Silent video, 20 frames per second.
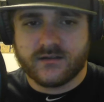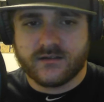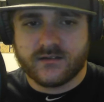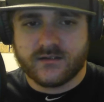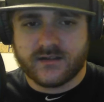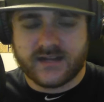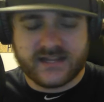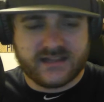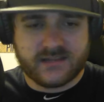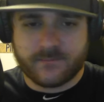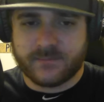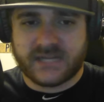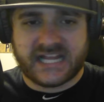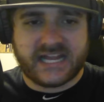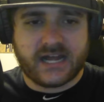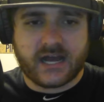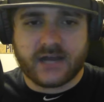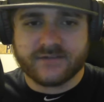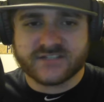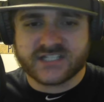in the
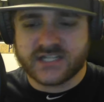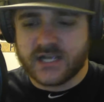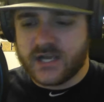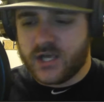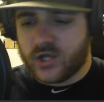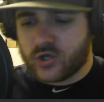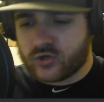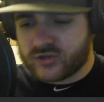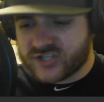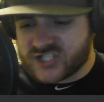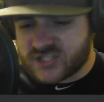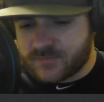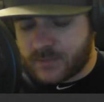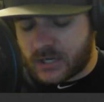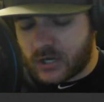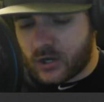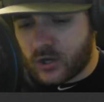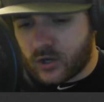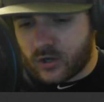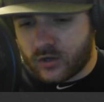playoffs. Chris
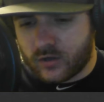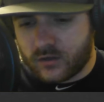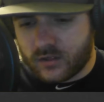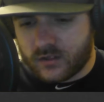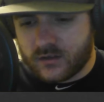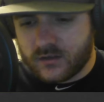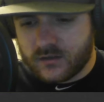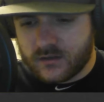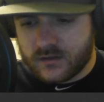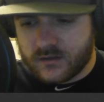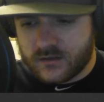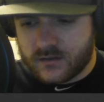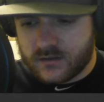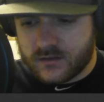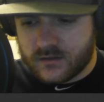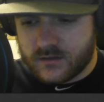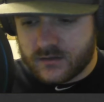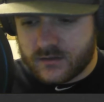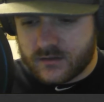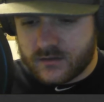Paul,
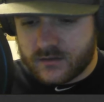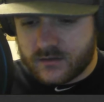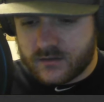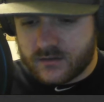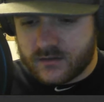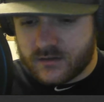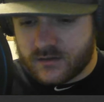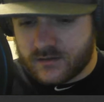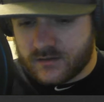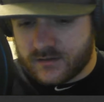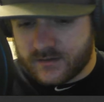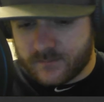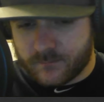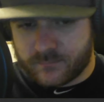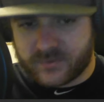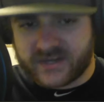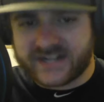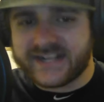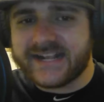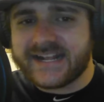
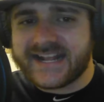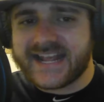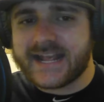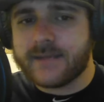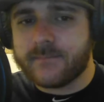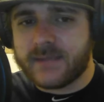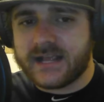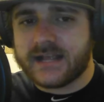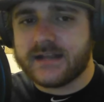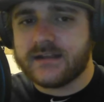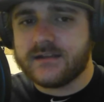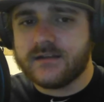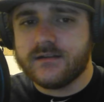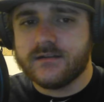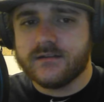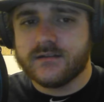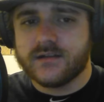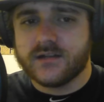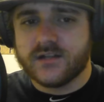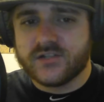bringing him in
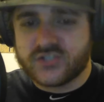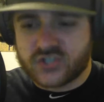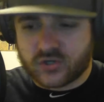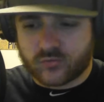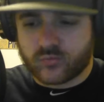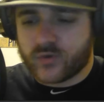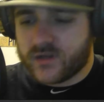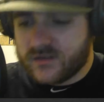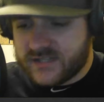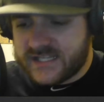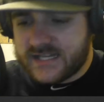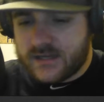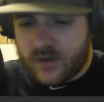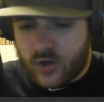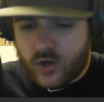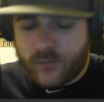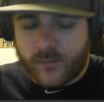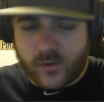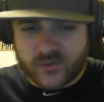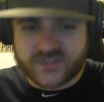to really
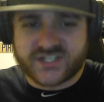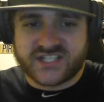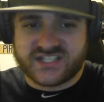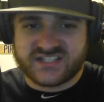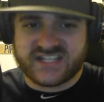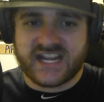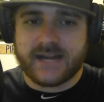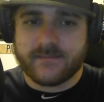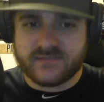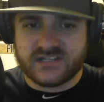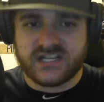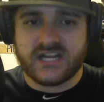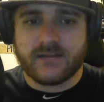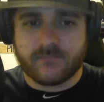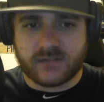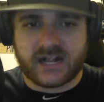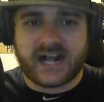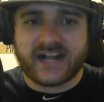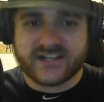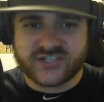almost the same team
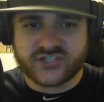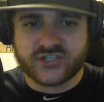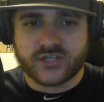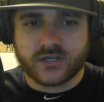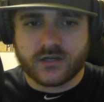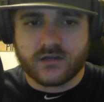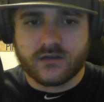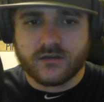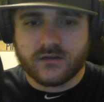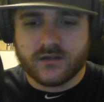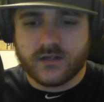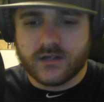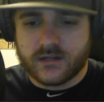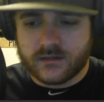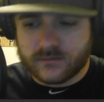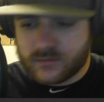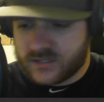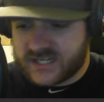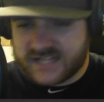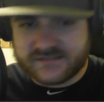last year,
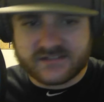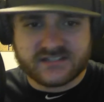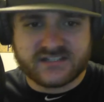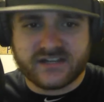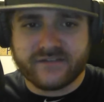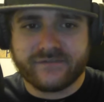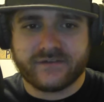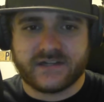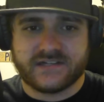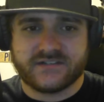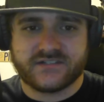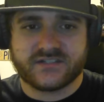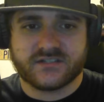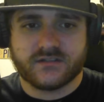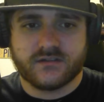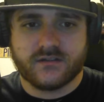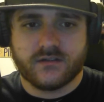look at the difference.